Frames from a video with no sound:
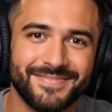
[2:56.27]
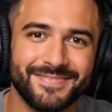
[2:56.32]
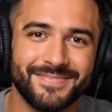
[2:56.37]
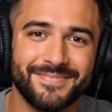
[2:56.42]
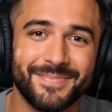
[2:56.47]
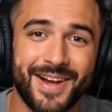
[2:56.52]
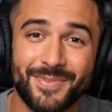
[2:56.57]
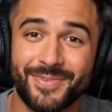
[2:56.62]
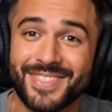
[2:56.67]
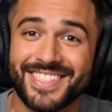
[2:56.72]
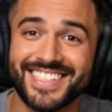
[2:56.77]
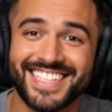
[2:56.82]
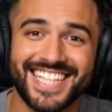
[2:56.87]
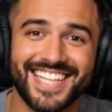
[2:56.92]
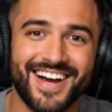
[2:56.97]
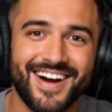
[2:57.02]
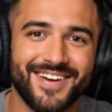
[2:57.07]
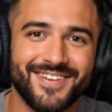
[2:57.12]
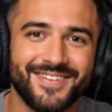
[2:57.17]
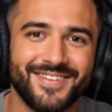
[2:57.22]
But with
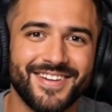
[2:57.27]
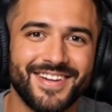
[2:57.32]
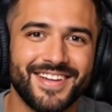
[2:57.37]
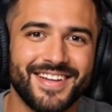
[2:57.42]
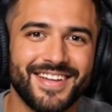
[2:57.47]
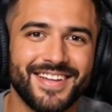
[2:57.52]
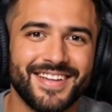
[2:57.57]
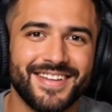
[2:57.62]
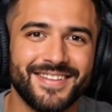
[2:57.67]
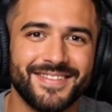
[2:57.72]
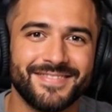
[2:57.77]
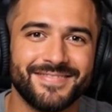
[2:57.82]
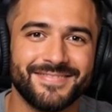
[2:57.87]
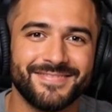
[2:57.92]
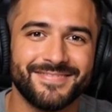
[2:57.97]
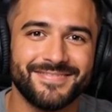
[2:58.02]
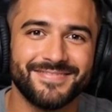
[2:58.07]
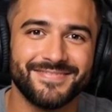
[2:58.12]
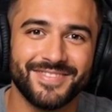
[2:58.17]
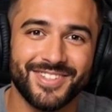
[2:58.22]
KOHO,
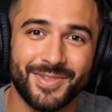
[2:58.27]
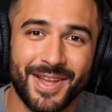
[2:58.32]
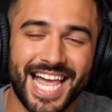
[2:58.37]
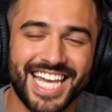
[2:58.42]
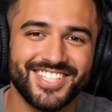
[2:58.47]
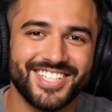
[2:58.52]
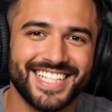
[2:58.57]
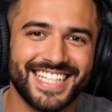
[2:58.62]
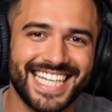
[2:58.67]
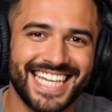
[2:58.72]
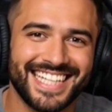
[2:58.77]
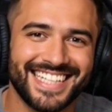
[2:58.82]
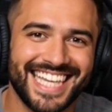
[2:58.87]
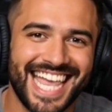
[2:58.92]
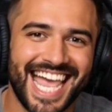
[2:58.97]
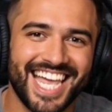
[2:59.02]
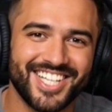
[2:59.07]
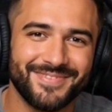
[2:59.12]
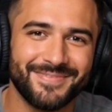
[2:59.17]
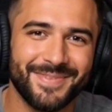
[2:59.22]
you actually get
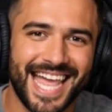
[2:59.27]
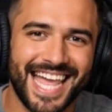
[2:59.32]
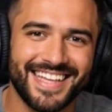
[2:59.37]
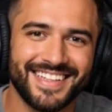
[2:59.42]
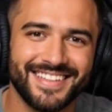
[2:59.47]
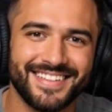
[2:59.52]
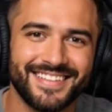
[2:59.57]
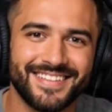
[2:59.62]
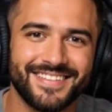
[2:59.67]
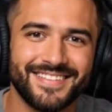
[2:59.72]
cash back.